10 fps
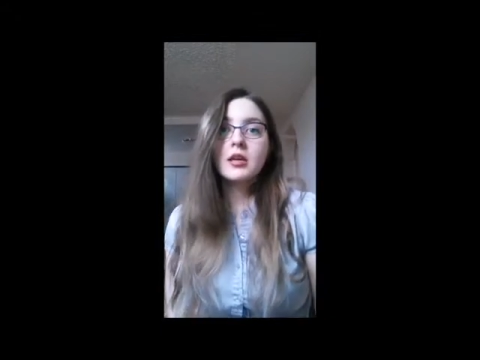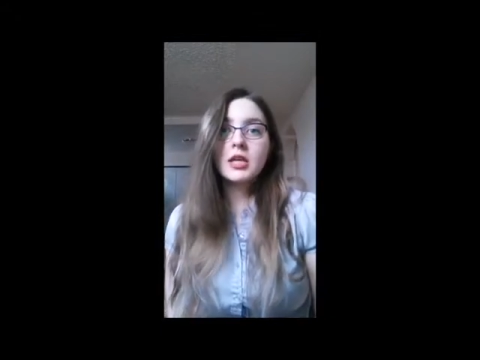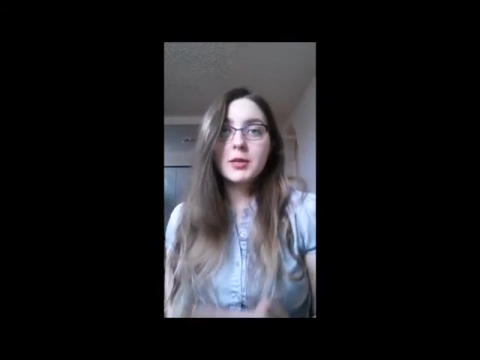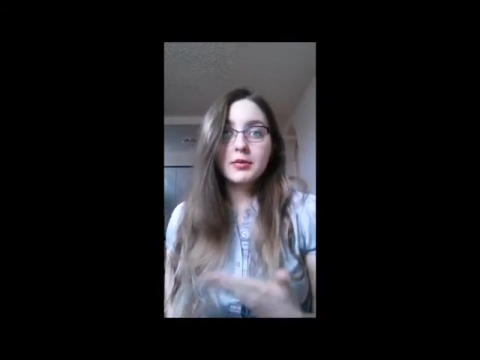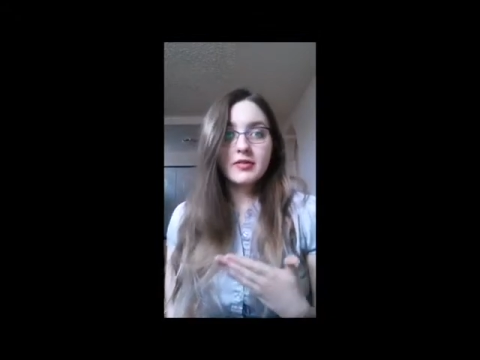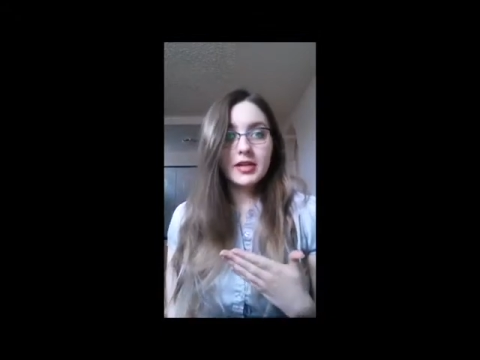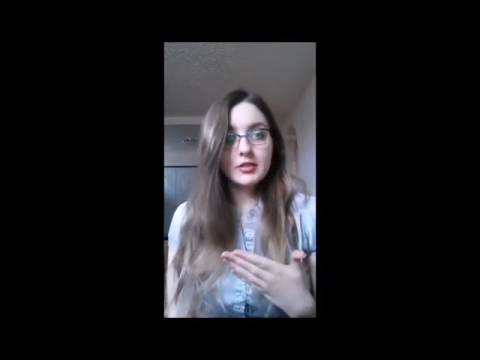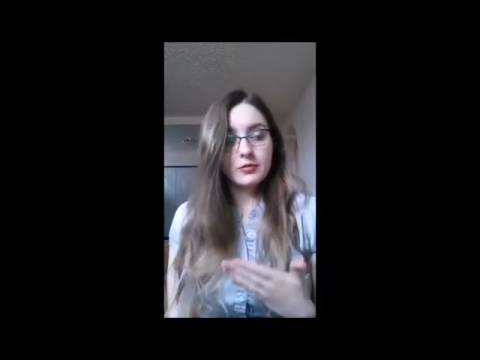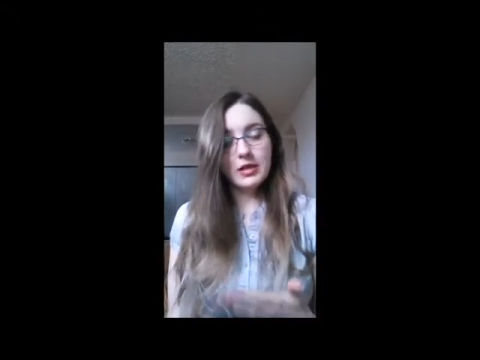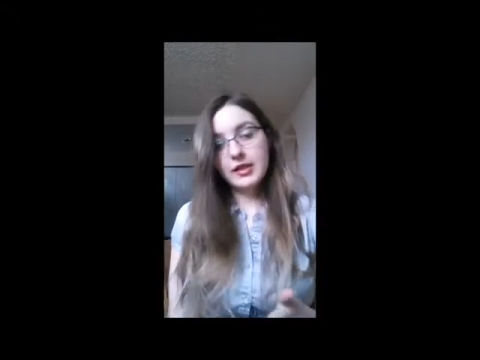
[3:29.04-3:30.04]
He
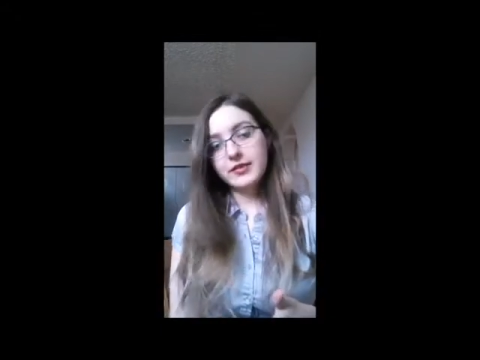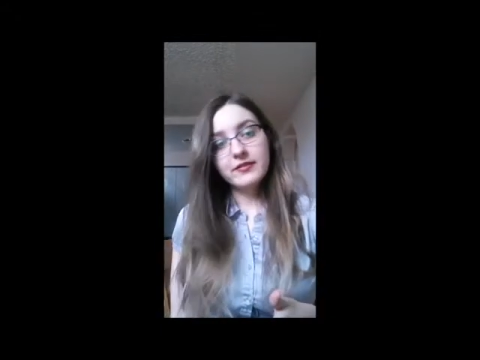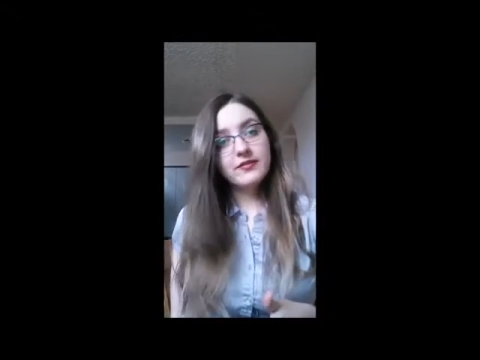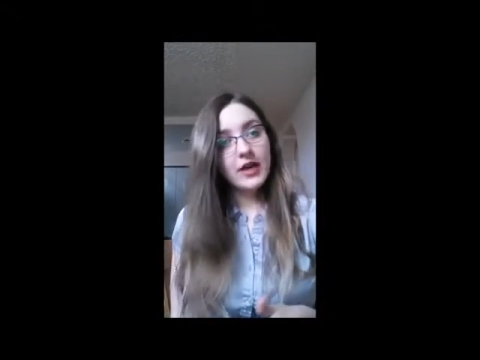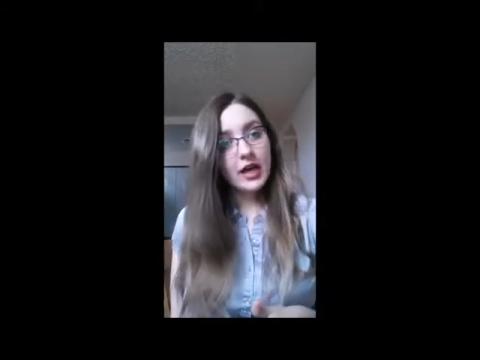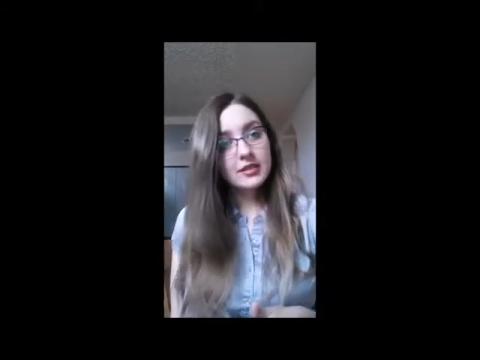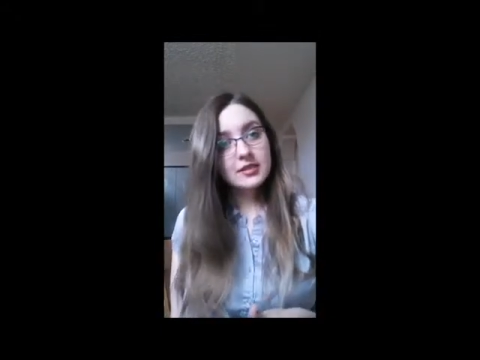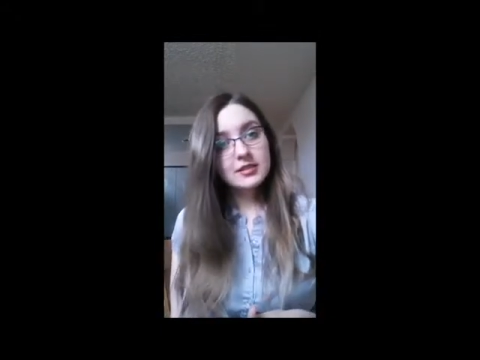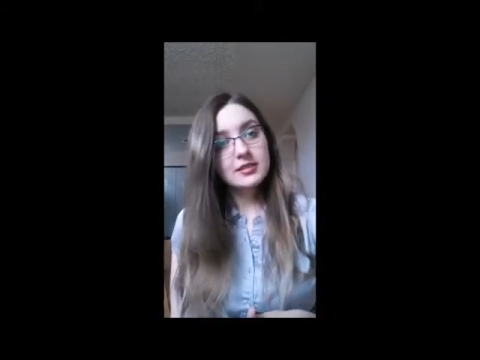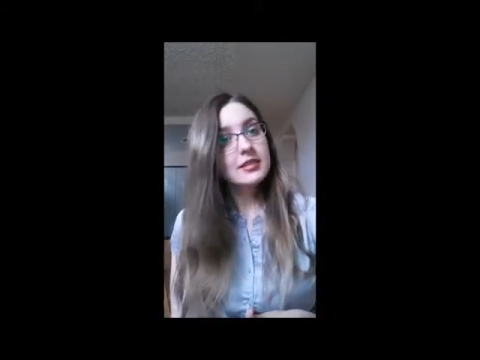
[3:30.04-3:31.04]
provides relevant
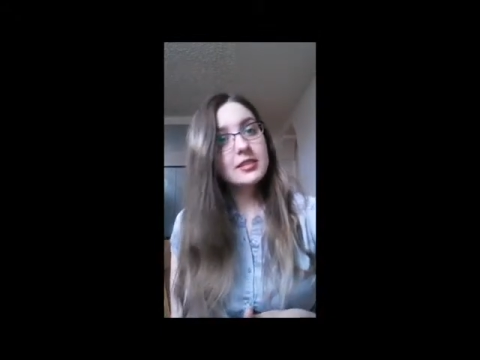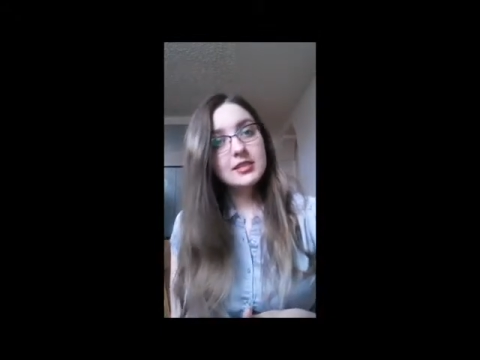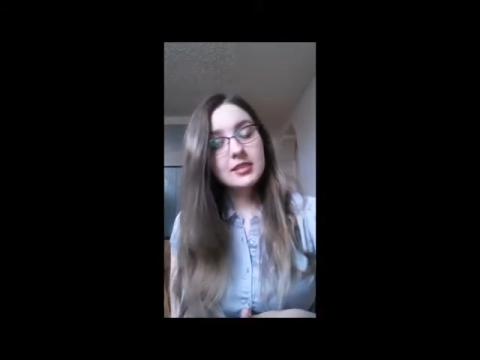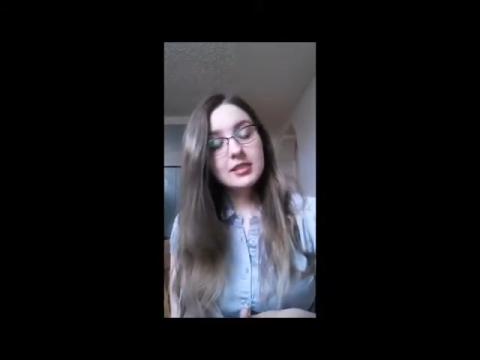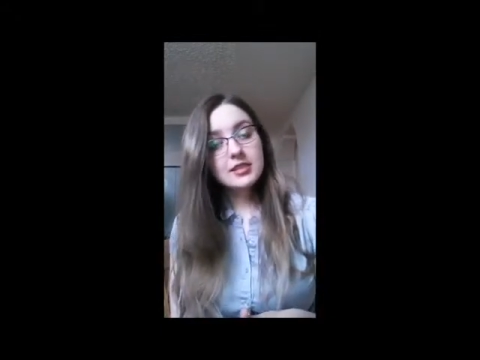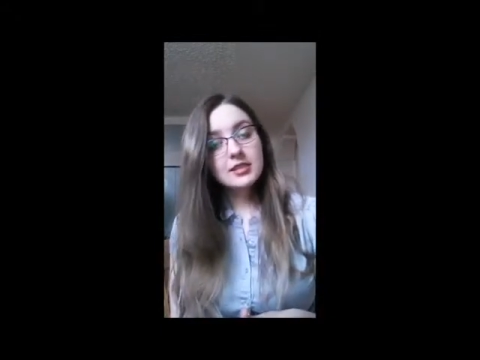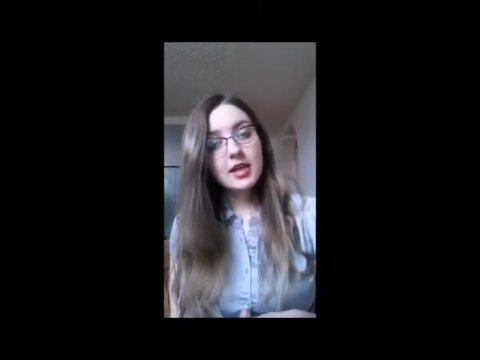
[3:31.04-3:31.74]
facts and statistics